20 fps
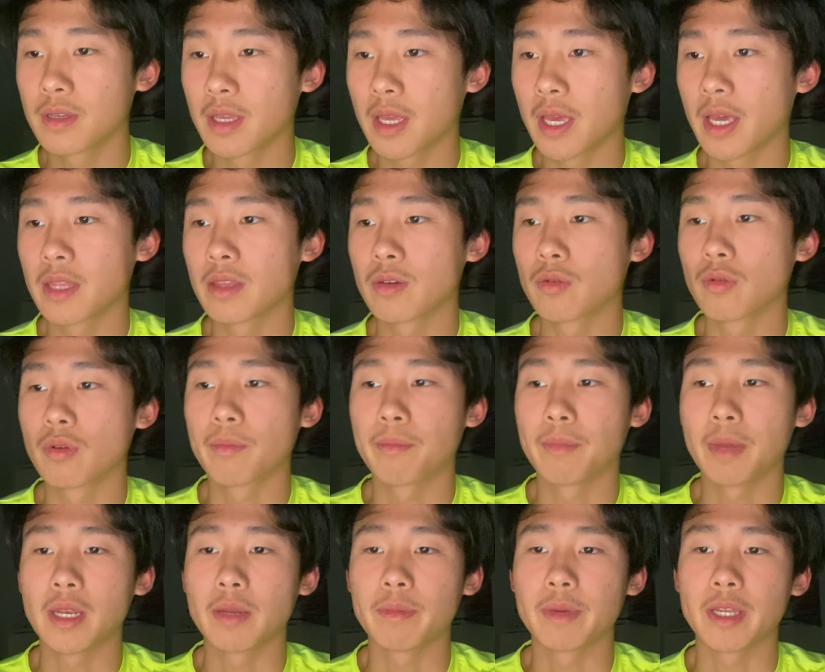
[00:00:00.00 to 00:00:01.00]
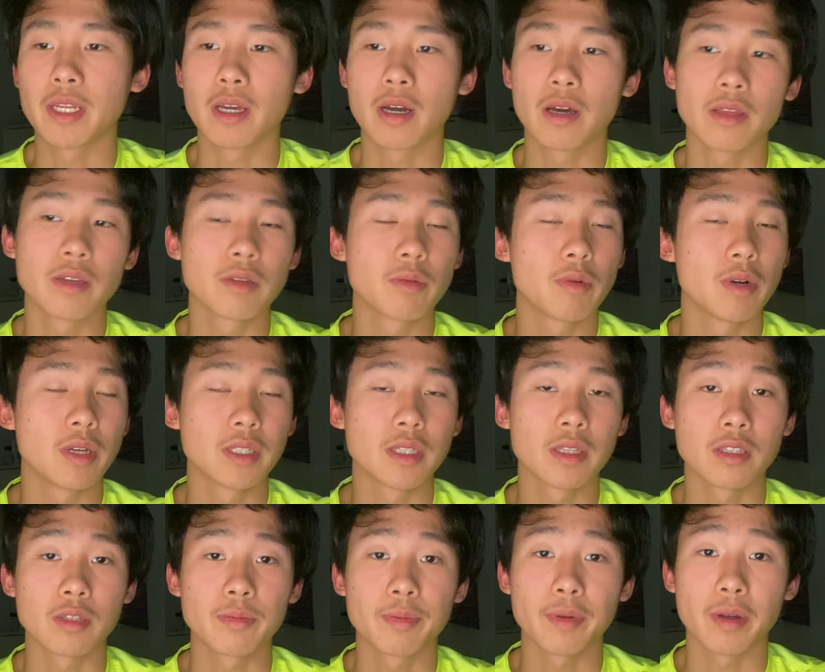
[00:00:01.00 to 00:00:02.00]
and there were many other ones
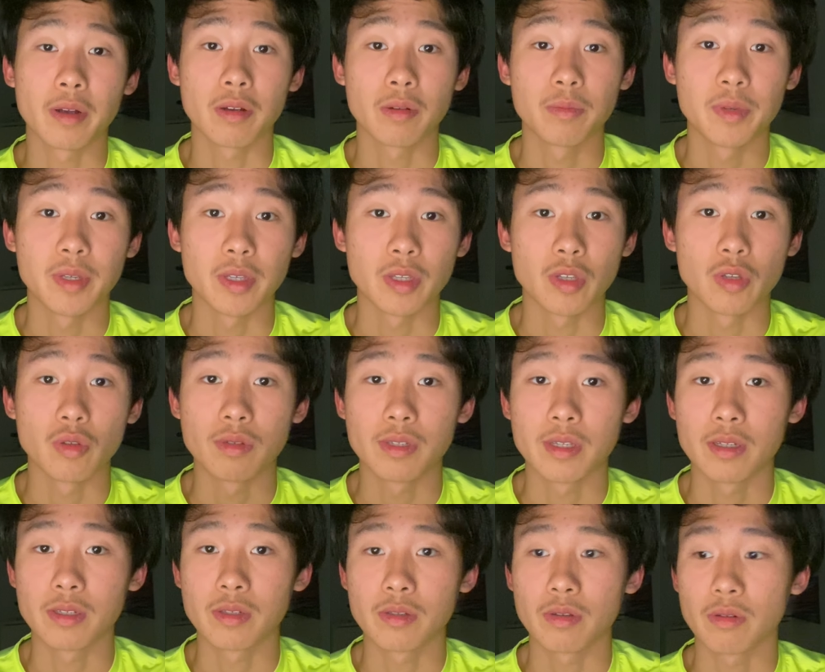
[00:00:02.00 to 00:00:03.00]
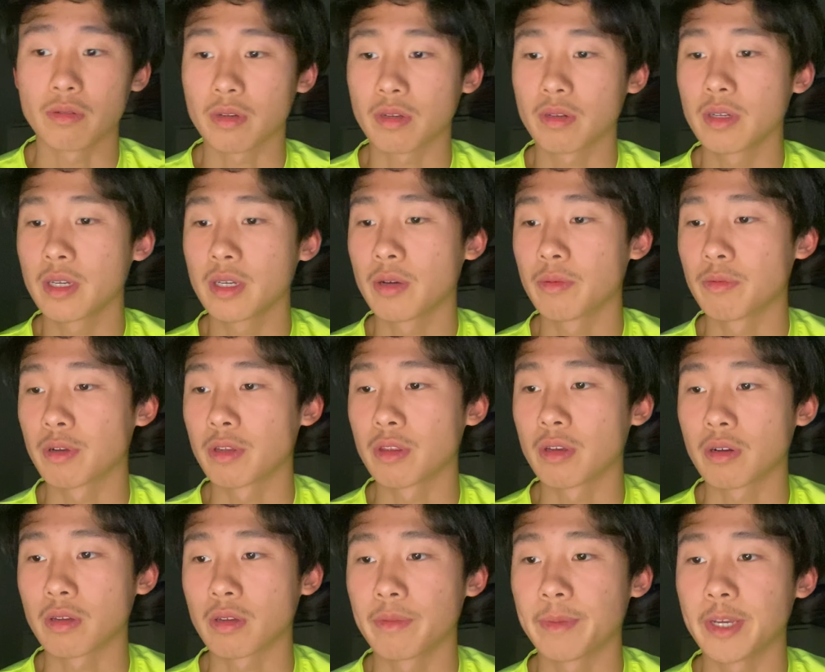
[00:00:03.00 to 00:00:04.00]
that are being used historically, and we're
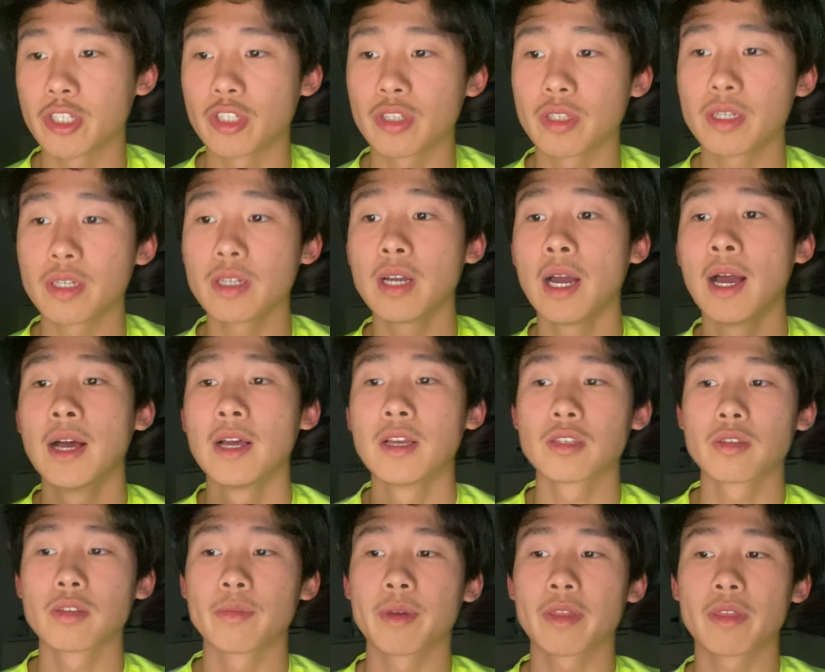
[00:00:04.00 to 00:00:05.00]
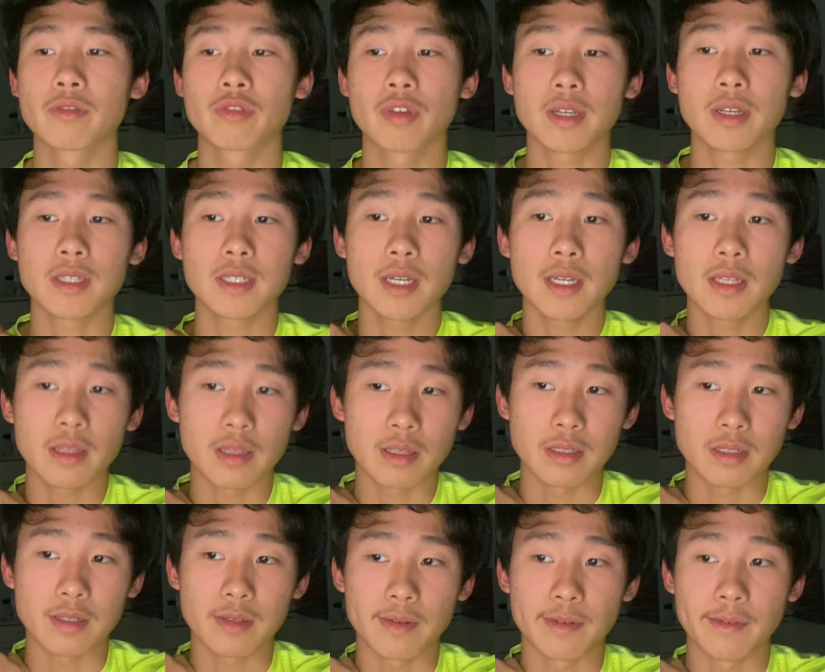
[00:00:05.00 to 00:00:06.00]
not going to mention here. So methotrexate
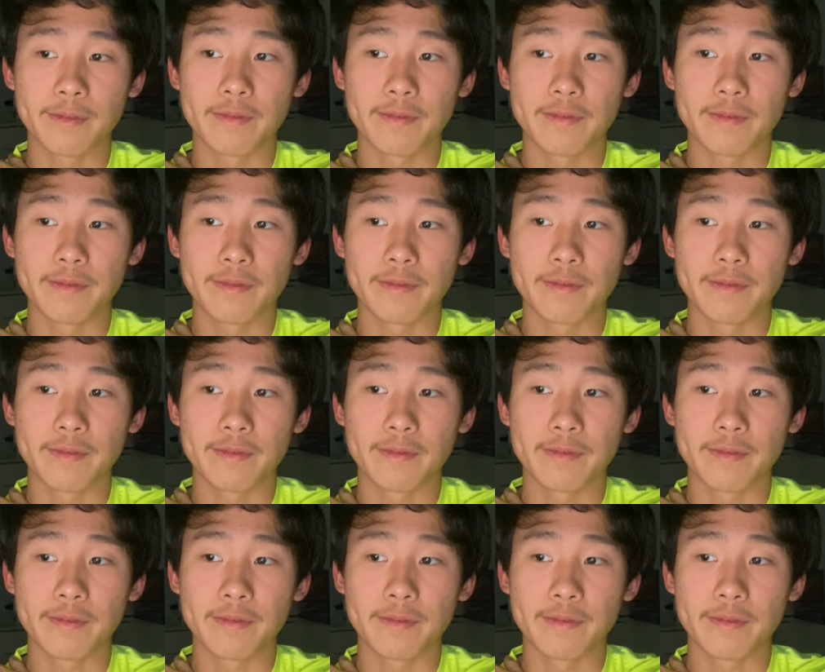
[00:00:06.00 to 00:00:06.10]
is the